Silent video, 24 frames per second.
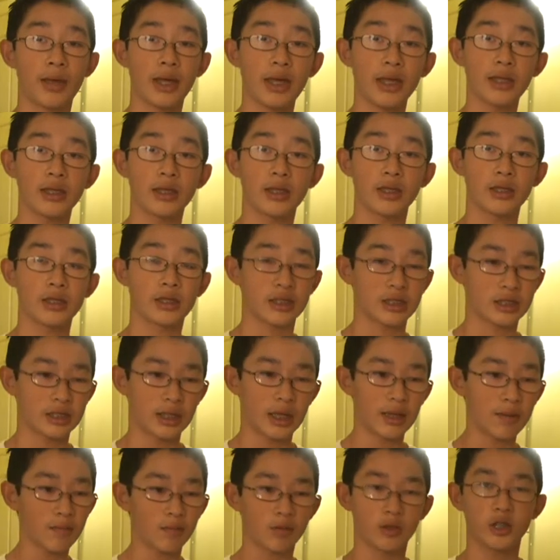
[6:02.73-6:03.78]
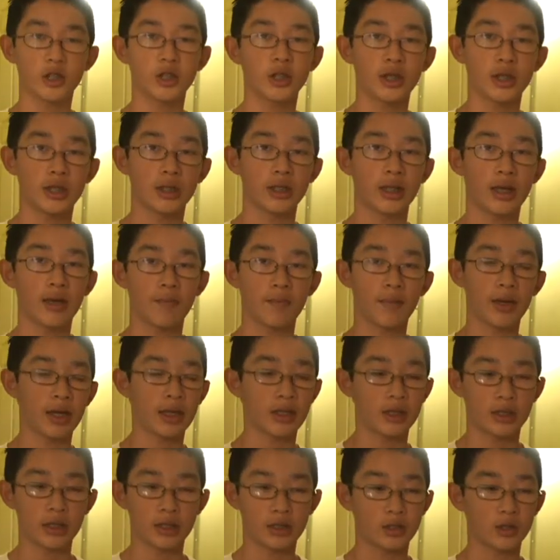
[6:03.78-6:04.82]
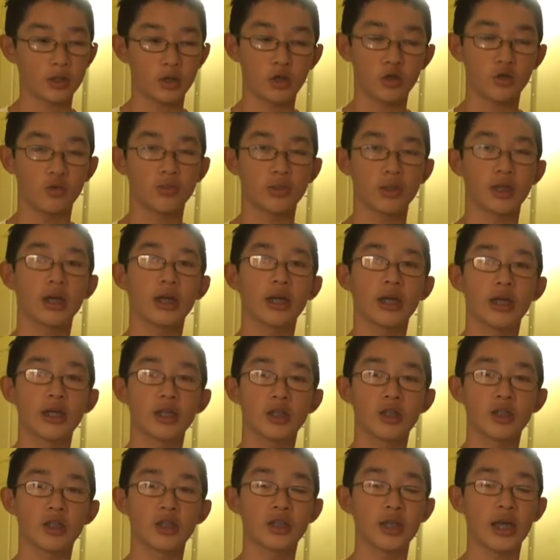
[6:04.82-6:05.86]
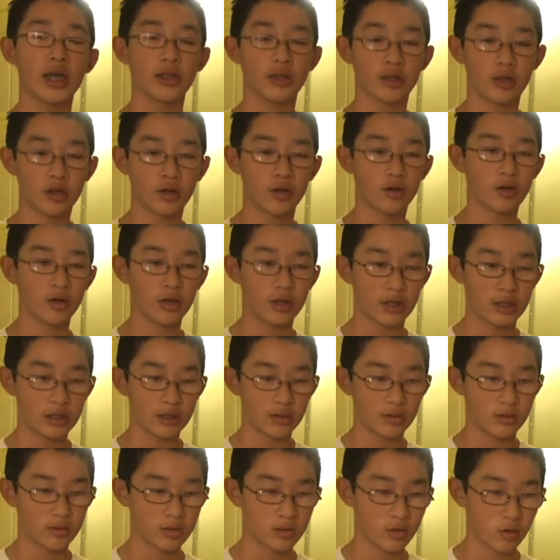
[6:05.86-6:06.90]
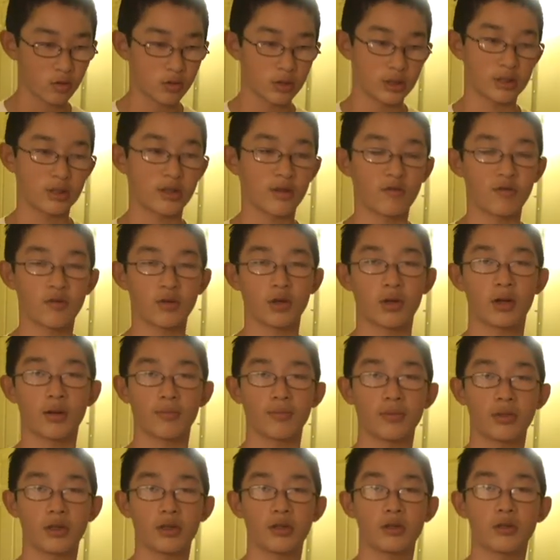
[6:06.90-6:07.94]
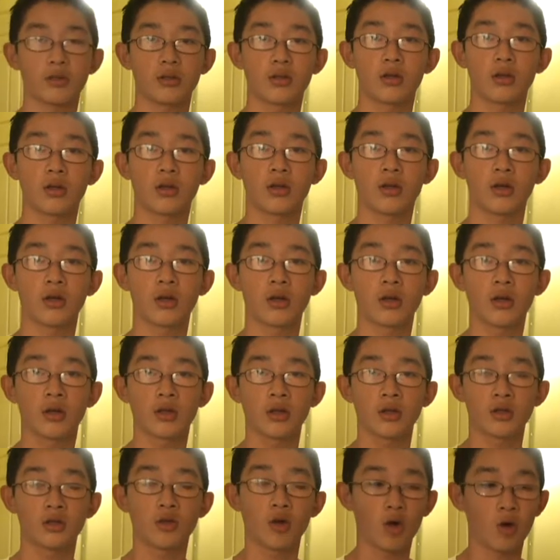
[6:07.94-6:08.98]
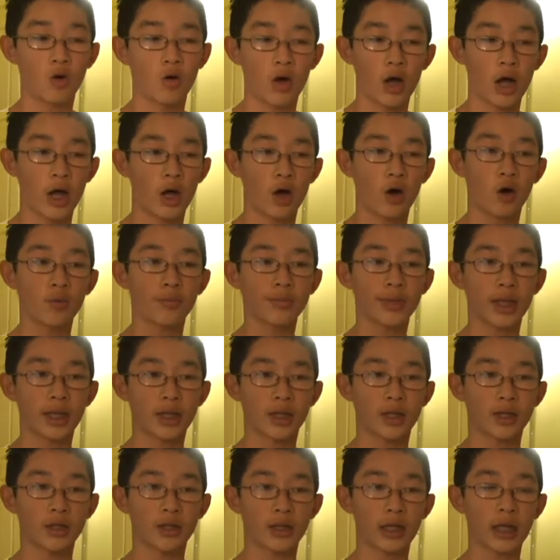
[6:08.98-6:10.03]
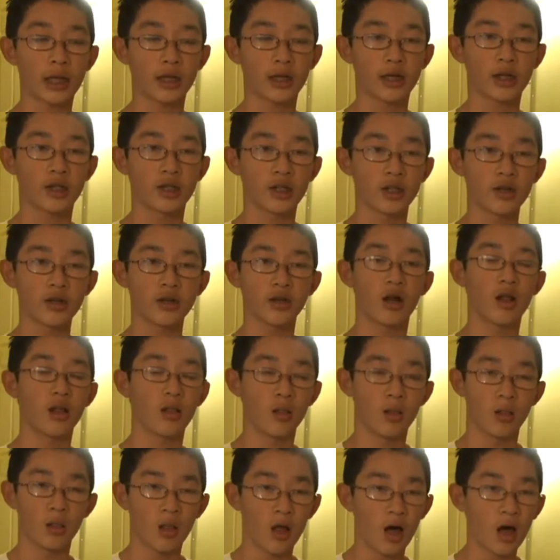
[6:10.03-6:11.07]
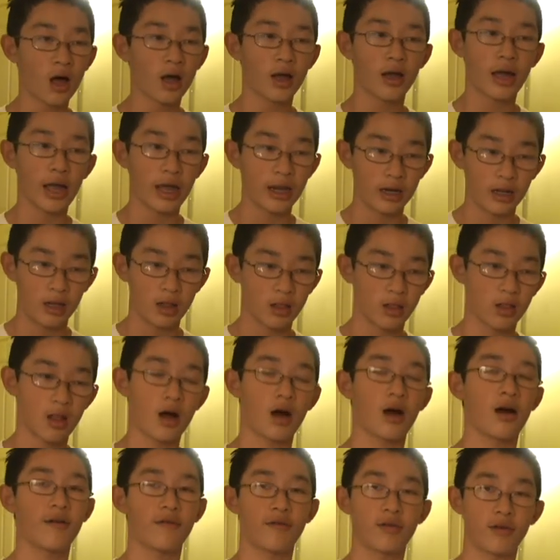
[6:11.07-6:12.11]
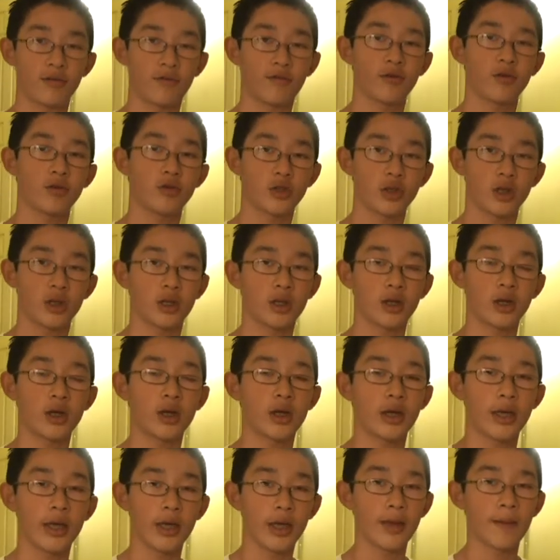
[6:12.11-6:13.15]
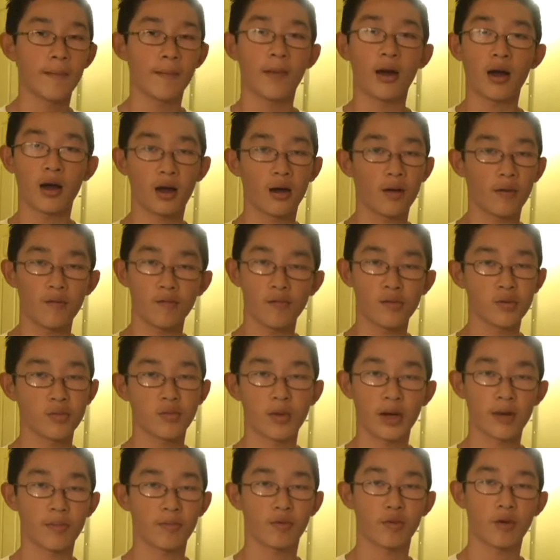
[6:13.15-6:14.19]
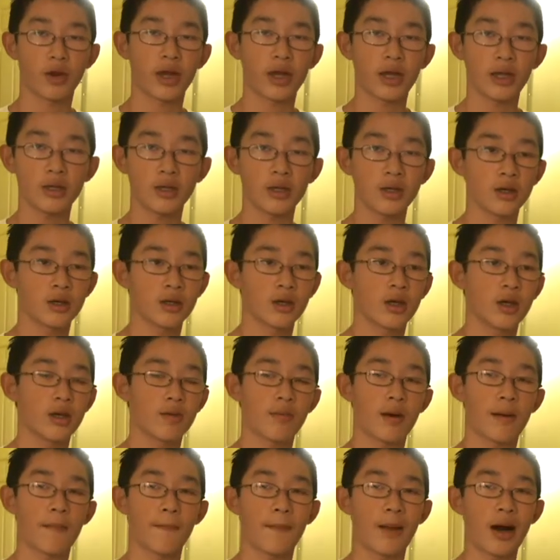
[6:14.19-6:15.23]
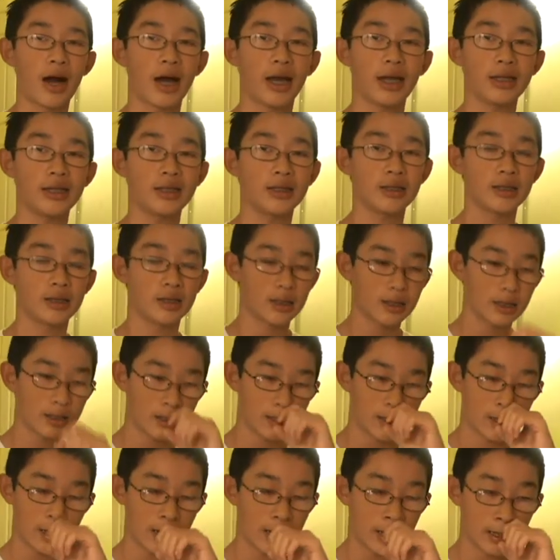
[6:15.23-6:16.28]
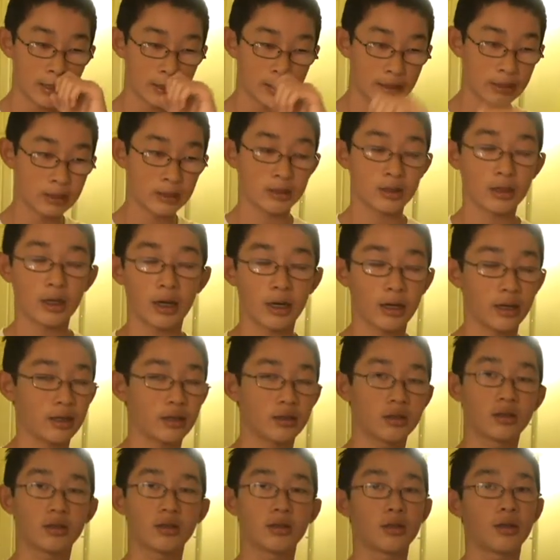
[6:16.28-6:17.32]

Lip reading: made this, and same machine that made these cubes. It's just that they're sold in different companies. So I hope that cleared a lot of confusion in my brain, in my mind, and yeah, it